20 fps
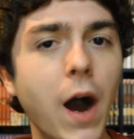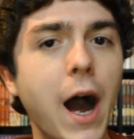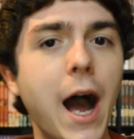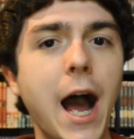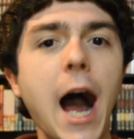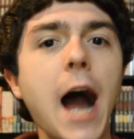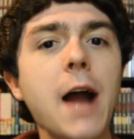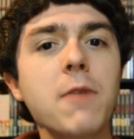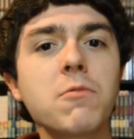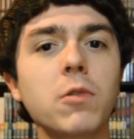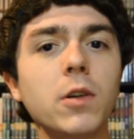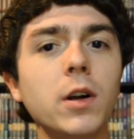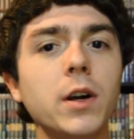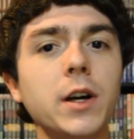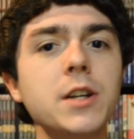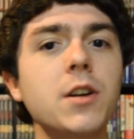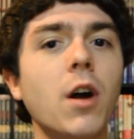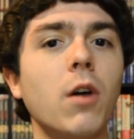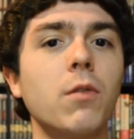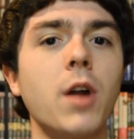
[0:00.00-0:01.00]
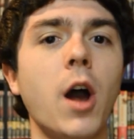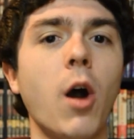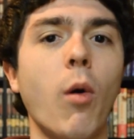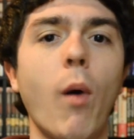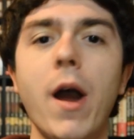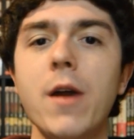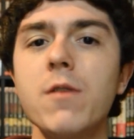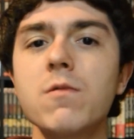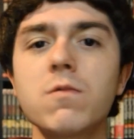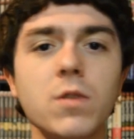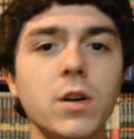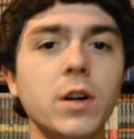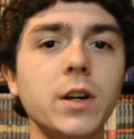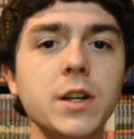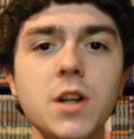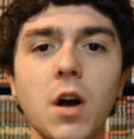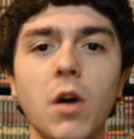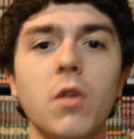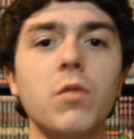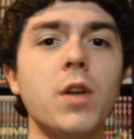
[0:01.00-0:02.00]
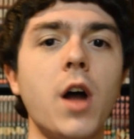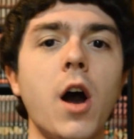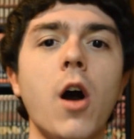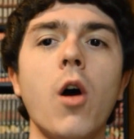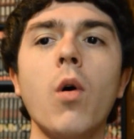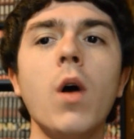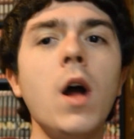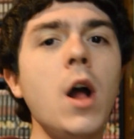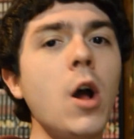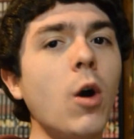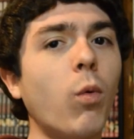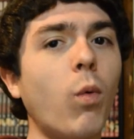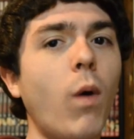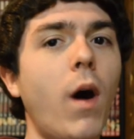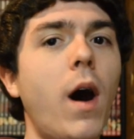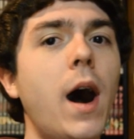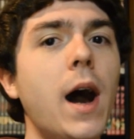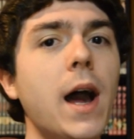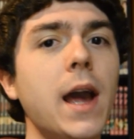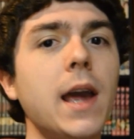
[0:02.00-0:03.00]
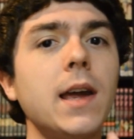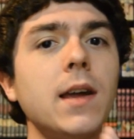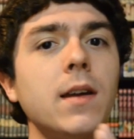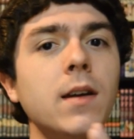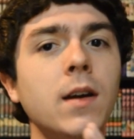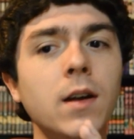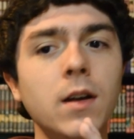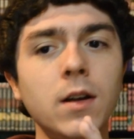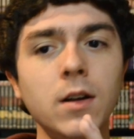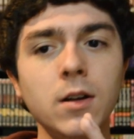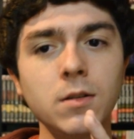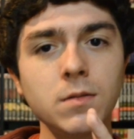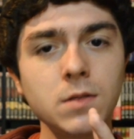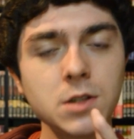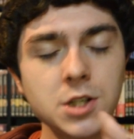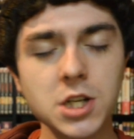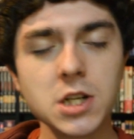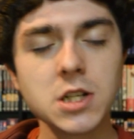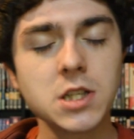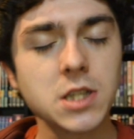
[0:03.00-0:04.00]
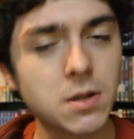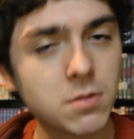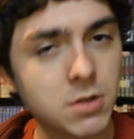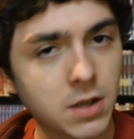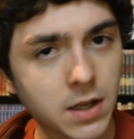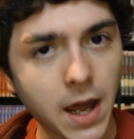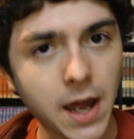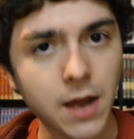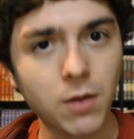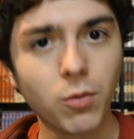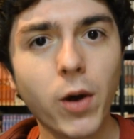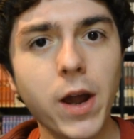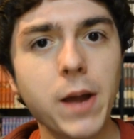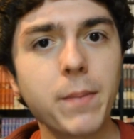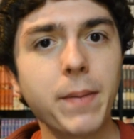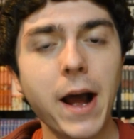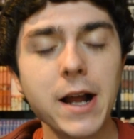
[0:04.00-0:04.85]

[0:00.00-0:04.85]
I, I really don't know. I really don't know why she seemed to gain weight.